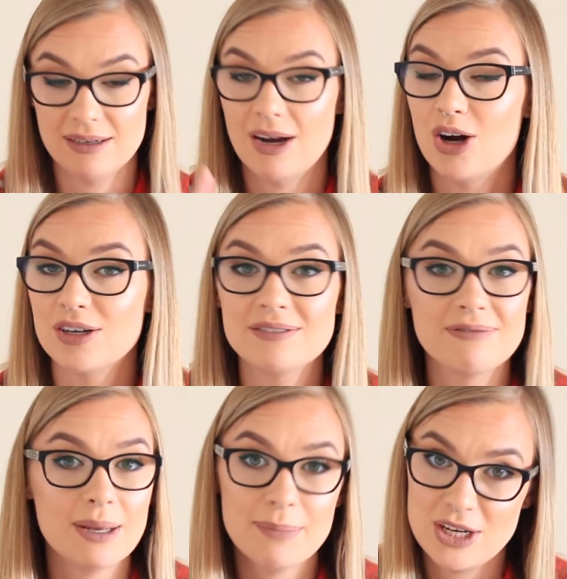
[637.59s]
heart
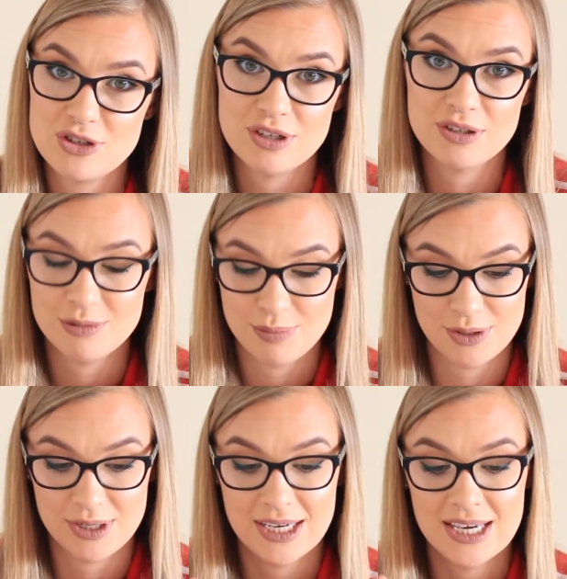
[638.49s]
inflammation in your
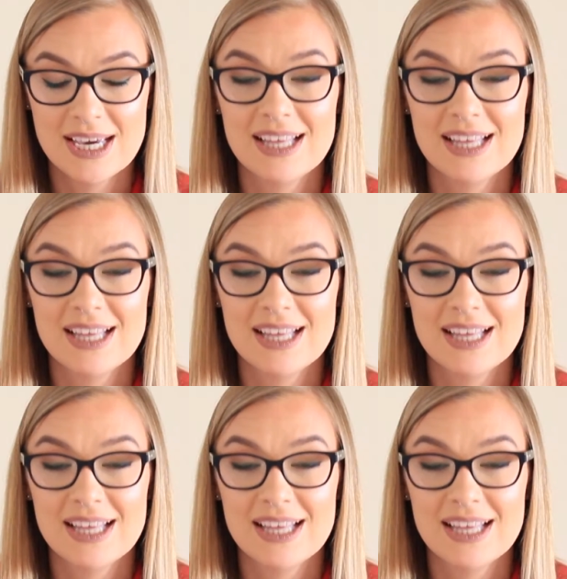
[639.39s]
body,